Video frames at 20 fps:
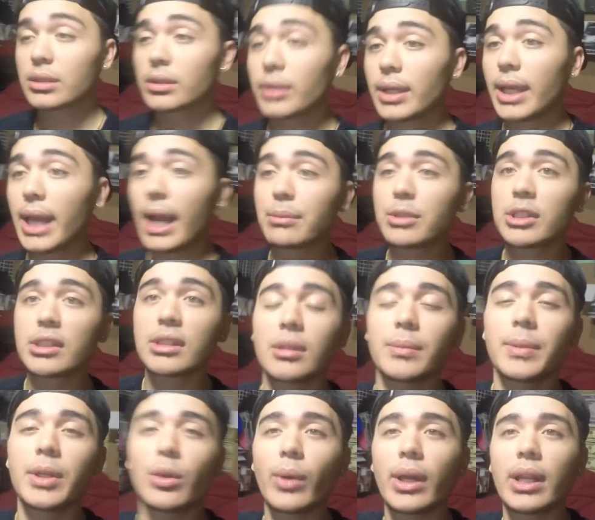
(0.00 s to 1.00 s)
So yeah, I'm just
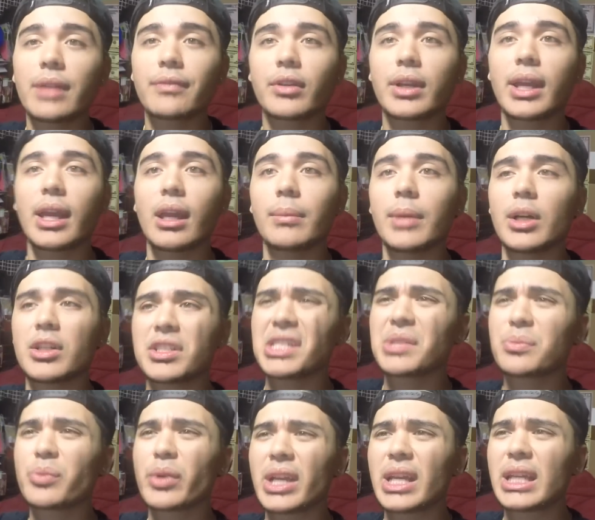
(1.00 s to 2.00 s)
gonna be waiting for K M L.
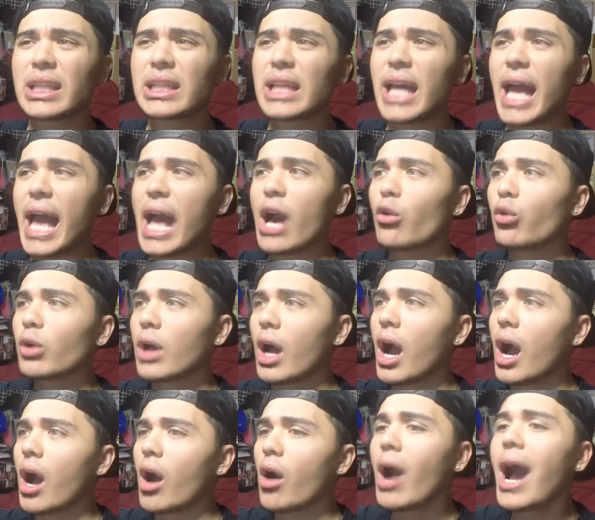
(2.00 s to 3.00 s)
She's bringing the
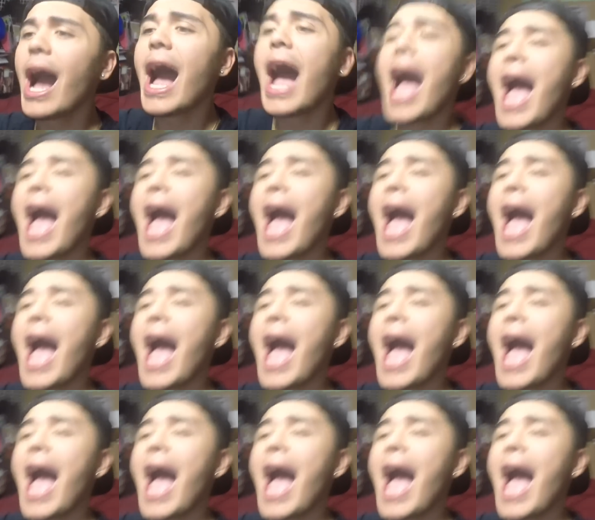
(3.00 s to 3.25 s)
alcohol.